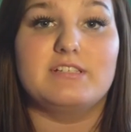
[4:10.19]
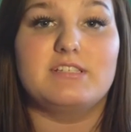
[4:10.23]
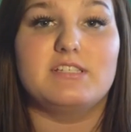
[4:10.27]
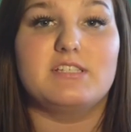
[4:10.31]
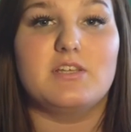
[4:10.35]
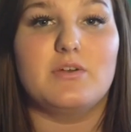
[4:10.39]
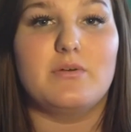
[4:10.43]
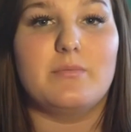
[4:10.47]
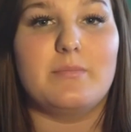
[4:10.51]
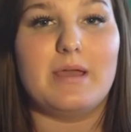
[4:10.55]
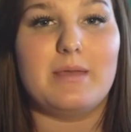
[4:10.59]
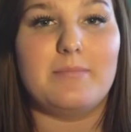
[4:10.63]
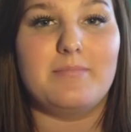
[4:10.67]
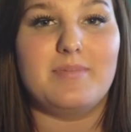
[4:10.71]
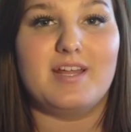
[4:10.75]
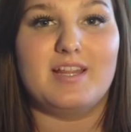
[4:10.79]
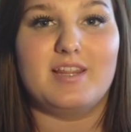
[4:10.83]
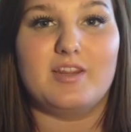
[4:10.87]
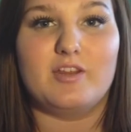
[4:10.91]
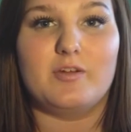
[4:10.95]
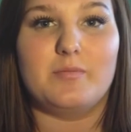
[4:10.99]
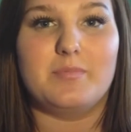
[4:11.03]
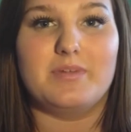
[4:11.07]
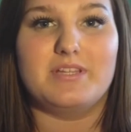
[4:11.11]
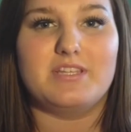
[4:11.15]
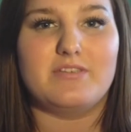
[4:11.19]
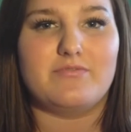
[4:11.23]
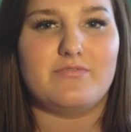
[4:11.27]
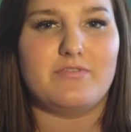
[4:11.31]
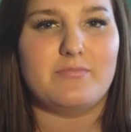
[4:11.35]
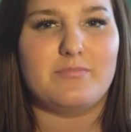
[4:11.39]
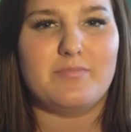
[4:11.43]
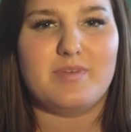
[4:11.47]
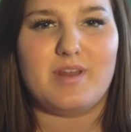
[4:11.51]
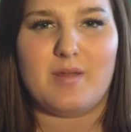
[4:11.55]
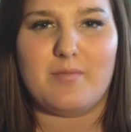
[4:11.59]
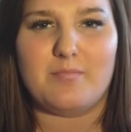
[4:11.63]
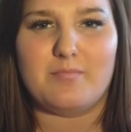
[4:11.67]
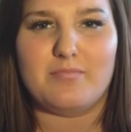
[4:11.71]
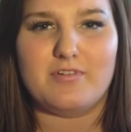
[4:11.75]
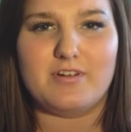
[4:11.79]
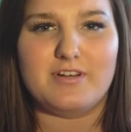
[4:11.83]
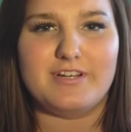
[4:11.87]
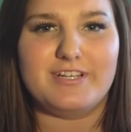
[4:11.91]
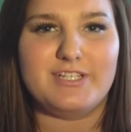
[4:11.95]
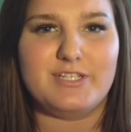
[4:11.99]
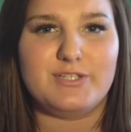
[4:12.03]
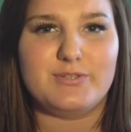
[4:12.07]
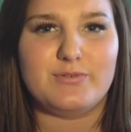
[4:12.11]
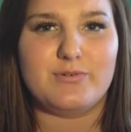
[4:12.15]
so it might be a little bit different, but I'm
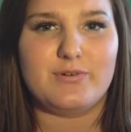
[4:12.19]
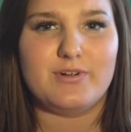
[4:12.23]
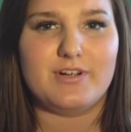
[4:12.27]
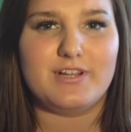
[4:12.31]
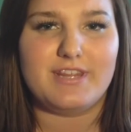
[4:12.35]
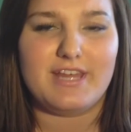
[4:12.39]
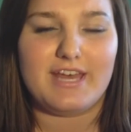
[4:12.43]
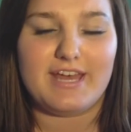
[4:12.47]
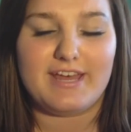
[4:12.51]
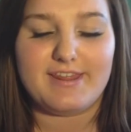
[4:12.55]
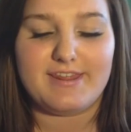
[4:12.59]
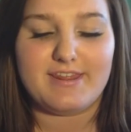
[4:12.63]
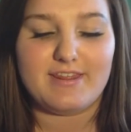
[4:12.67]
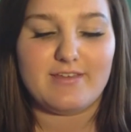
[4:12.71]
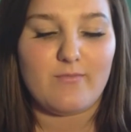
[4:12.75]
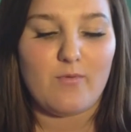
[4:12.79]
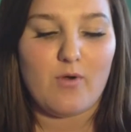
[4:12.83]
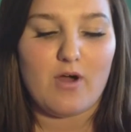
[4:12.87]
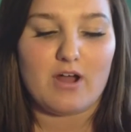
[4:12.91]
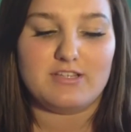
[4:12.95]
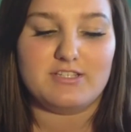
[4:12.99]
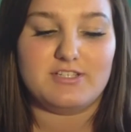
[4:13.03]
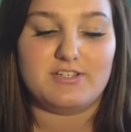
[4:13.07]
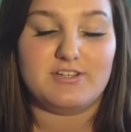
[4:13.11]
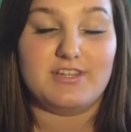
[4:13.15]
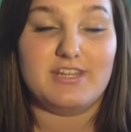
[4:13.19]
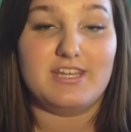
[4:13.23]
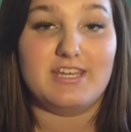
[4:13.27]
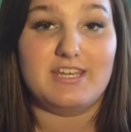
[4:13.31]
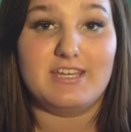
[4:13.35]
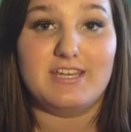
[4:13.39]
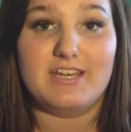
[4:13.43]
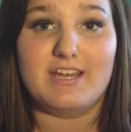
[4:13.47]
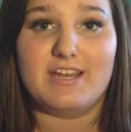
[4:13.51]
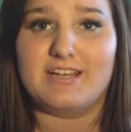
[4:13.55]
pretty sure that the wands are the